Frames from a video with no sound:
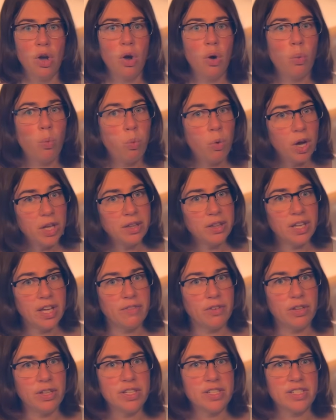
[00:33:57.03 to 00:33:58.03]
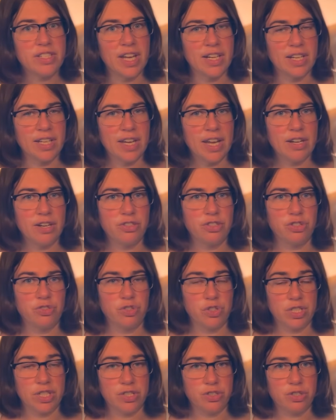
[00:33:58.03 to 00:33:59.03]
One level is dedicated to
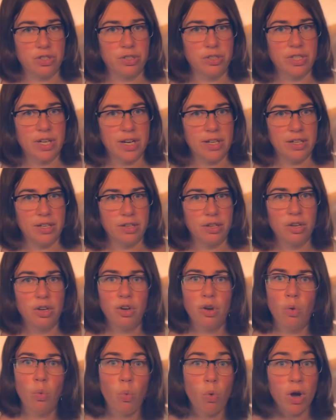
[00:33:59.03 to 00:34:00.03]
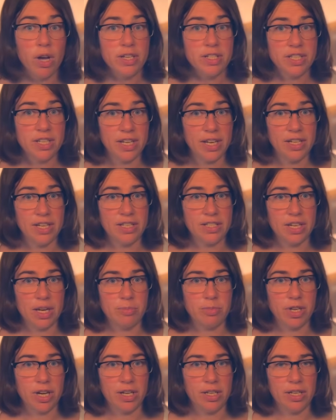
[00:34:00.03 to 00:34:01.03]
traditional dining, one to
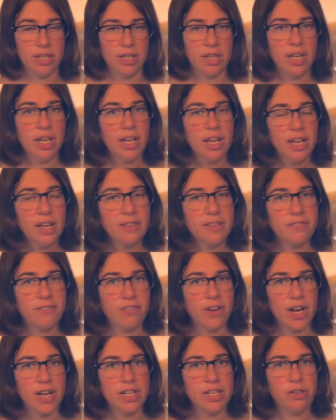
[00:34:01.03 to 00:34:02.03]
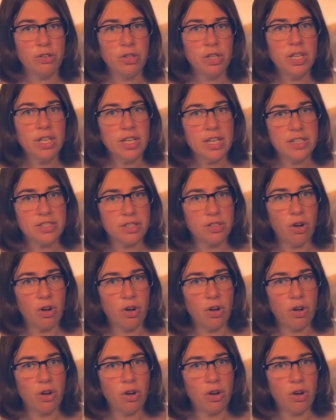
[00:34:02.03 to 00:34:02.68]
anytime dining, and the final is an